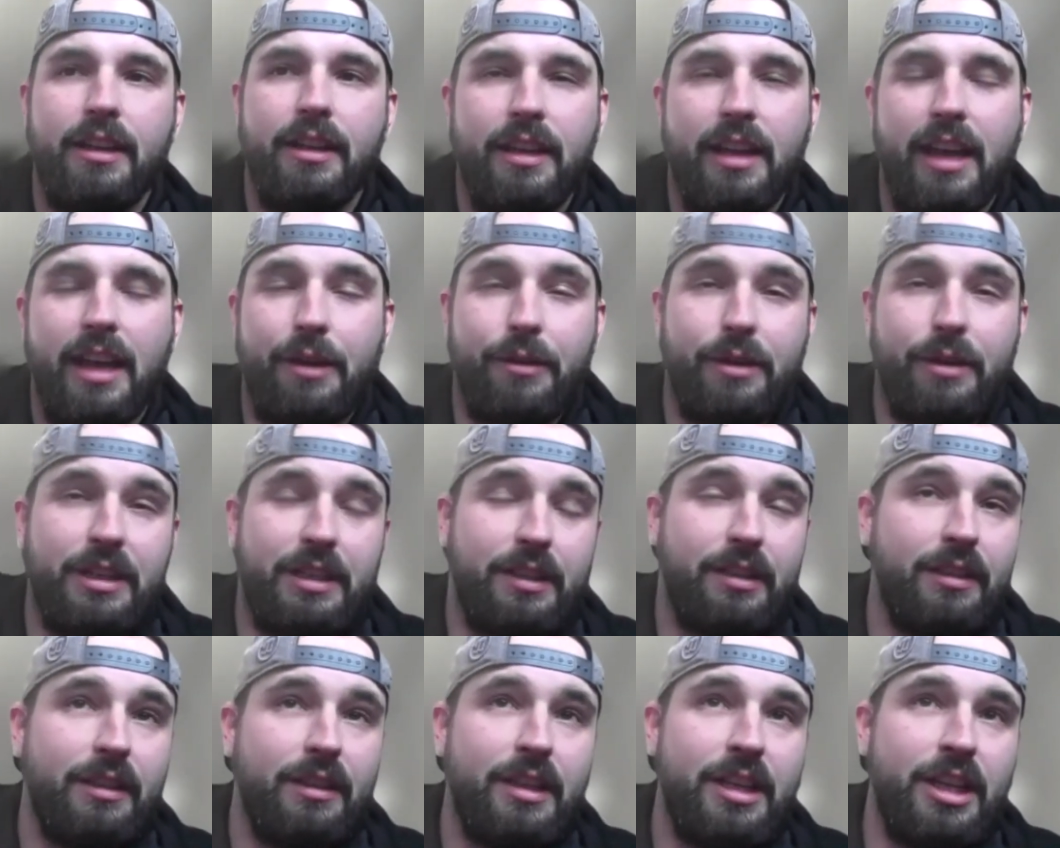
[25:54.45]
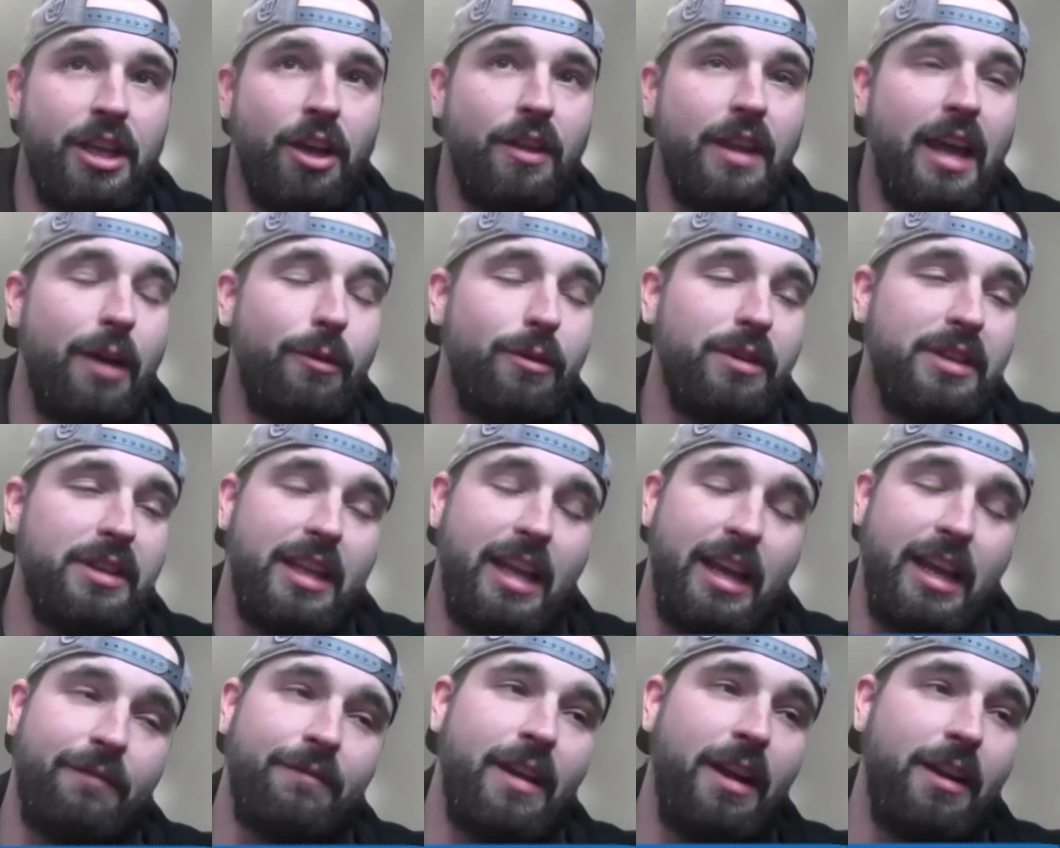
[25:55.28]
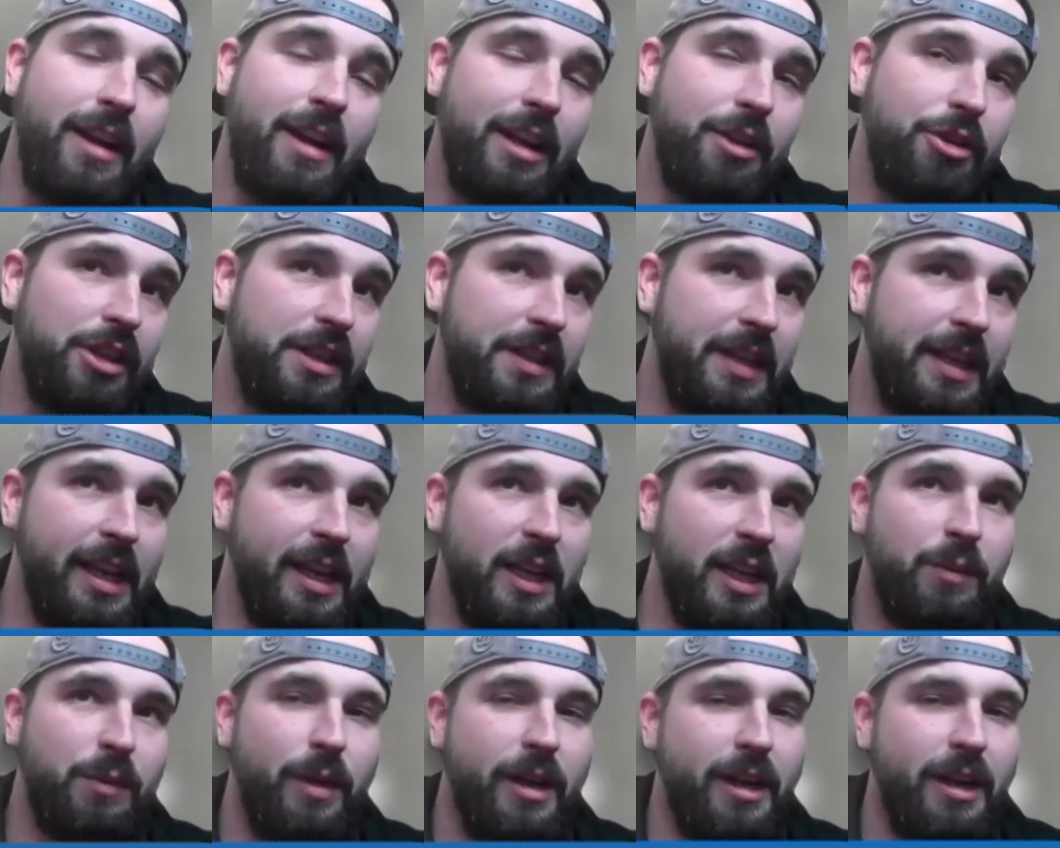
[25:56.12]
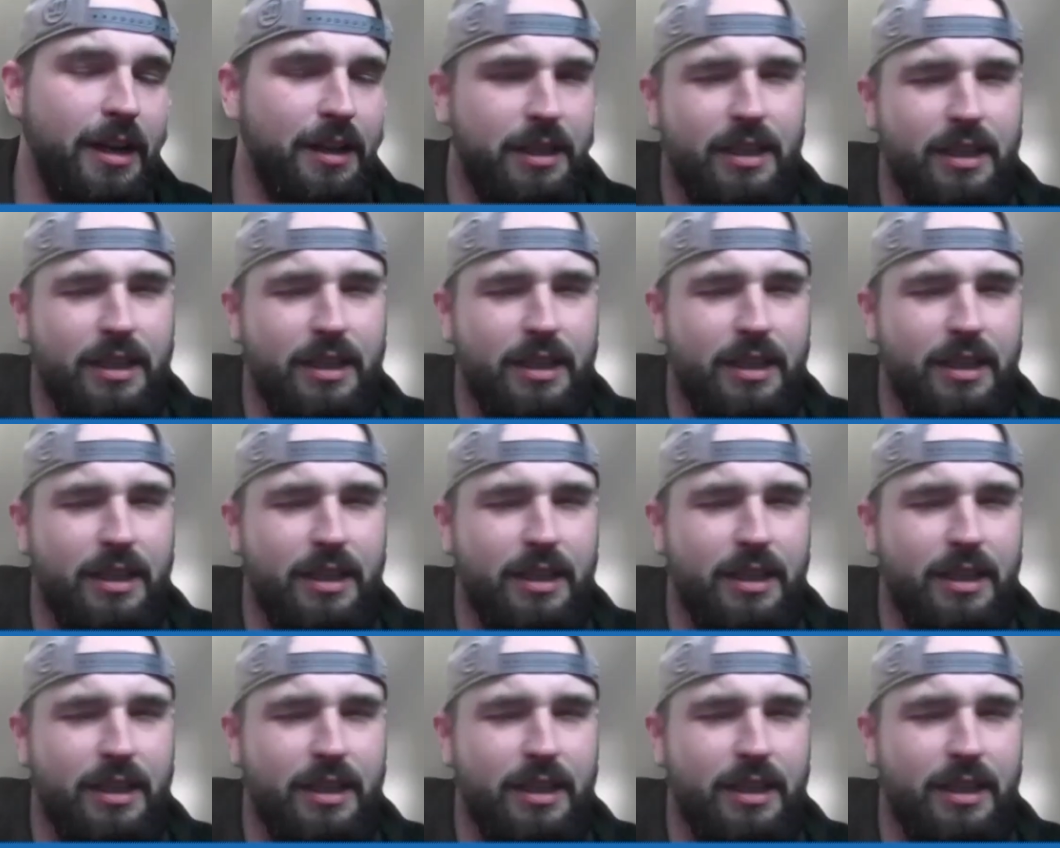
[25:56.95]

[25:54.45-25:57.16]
it was, you know, that was a very interesting experience,